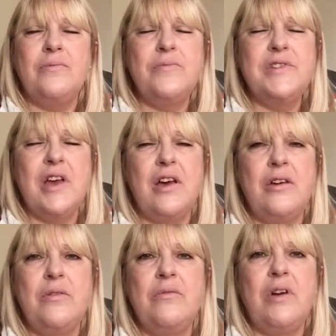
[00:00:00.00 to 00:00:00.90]

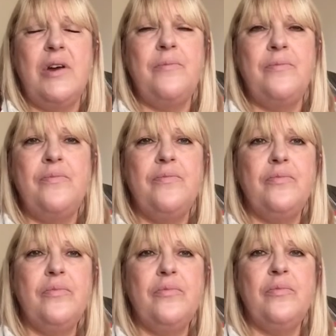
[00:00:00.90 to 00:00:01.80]
So
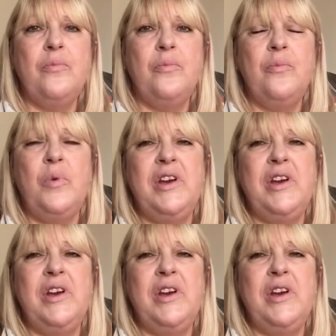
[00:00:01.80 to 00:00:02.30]
we